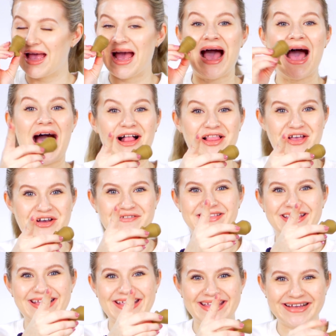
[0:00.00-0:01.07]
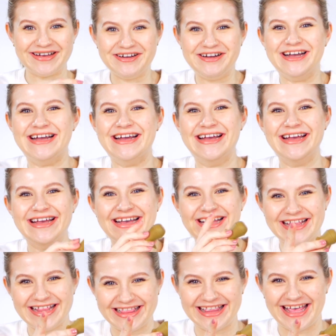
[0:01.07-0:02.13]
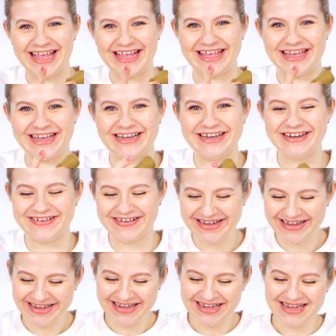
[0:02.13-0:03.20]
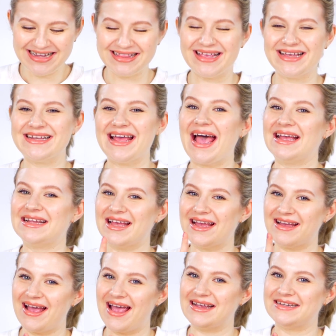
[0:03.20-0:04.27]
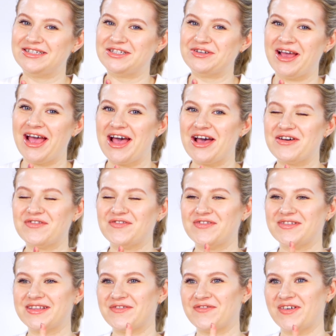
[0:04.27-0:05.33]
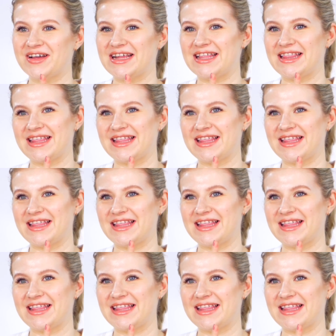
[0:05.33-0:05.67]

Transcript: hollow, thank you. Thank you. I do have a funny